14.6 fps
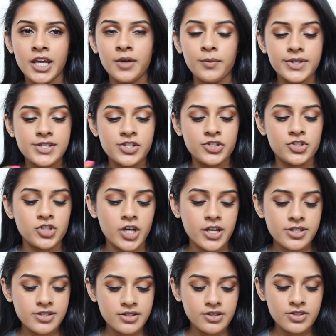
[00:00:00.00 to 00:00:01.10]
It was
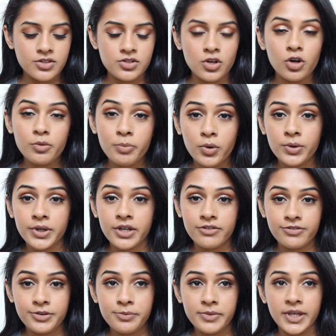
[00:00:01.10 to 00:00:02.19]
just so boring
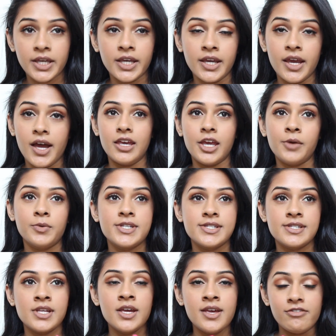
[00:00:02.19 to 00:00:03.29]
for me. It
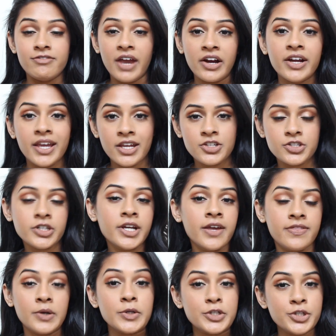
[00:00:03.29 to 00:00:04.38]
was very intricate.
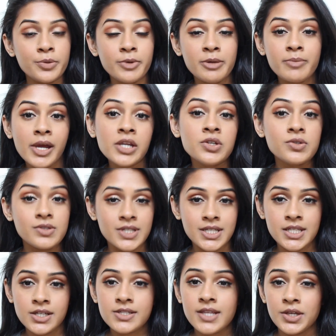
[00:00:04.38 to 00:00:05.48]
There were so many minute
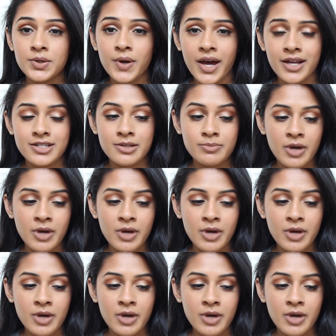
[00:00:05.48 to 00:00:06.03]
details that you had to